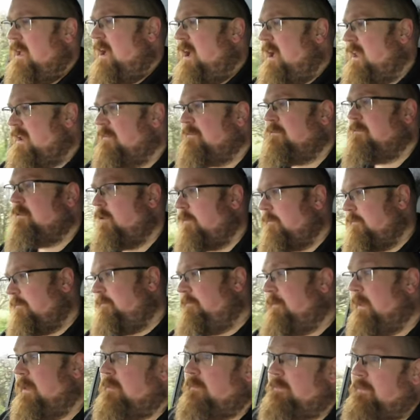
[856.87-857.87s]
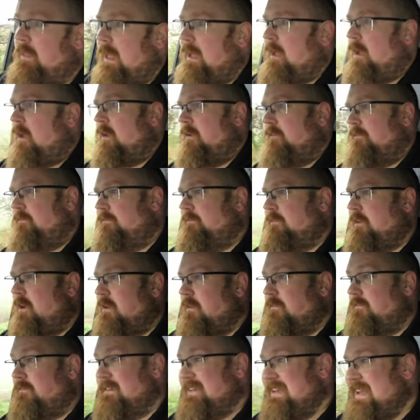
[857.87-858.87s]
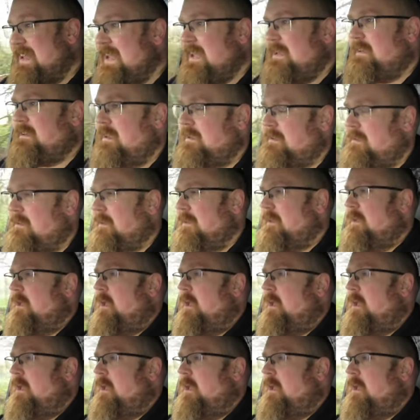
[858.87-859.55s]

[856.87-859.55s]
and I've not felt that I've kind of needed